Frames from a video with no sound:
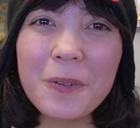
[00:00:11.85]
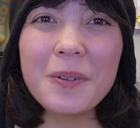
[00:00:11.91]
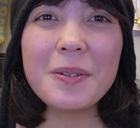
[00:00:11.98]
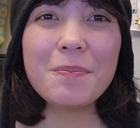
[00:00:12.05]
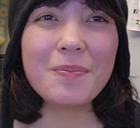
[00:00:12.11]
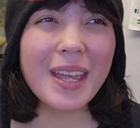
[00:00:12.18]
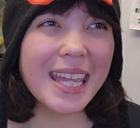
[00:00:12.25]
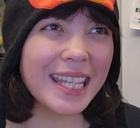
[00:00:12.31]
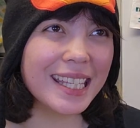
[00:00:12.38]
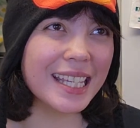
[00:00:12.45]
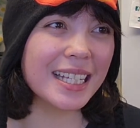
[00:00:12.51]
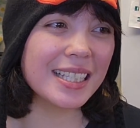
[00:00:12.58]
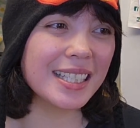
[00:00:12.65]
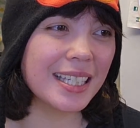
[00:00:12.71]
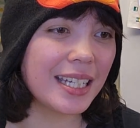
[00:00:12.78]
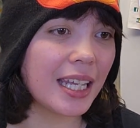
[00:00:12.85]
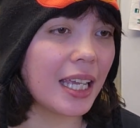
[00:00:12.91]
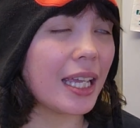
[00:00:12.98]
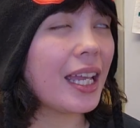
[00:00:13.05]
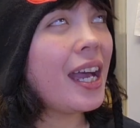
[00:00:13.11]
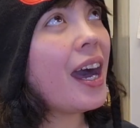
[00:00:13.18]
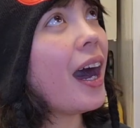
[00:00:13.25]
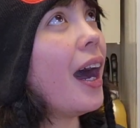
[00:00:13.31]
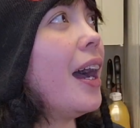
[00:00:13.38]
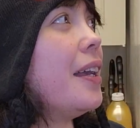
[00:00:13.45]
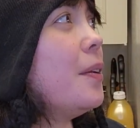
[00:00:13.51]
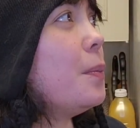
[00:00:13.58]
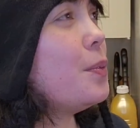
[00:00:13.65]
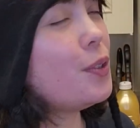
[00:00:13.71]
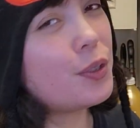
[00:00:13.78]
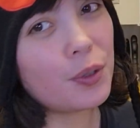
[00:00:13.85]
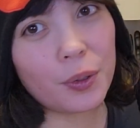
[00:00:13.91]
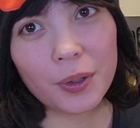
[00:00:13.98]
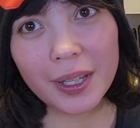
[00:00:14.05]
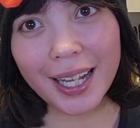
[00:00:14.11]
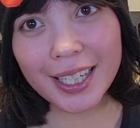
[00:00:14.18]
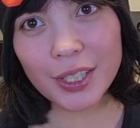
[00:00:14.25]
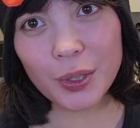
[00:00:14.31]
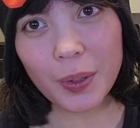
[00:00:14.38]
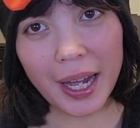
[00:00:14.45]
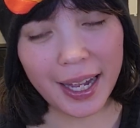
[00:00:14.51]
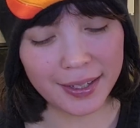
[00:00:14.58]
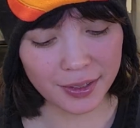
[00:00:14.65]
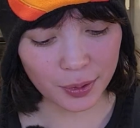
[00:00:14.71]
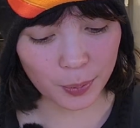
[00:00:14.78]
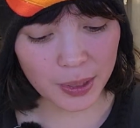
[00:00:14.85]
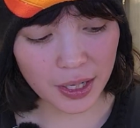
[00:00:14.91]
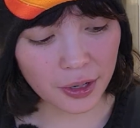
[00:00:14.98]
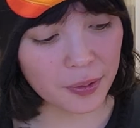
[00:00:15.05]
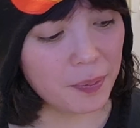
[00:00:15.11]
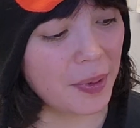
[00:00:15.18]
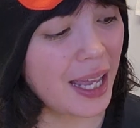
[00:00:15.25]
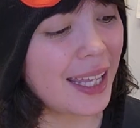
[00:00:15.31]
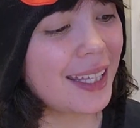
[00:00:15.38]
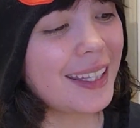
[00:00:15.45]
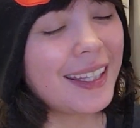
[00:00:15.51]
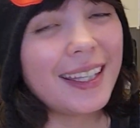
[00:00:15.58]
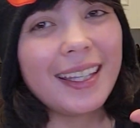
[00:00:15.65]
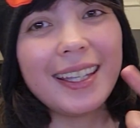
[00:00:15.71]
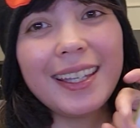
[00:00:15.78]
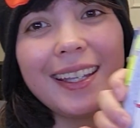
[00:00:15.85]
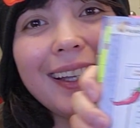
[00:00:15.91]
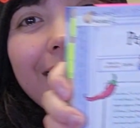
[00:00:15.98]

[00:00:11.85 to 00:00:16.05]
are we making today? I am so glad you asked. We are making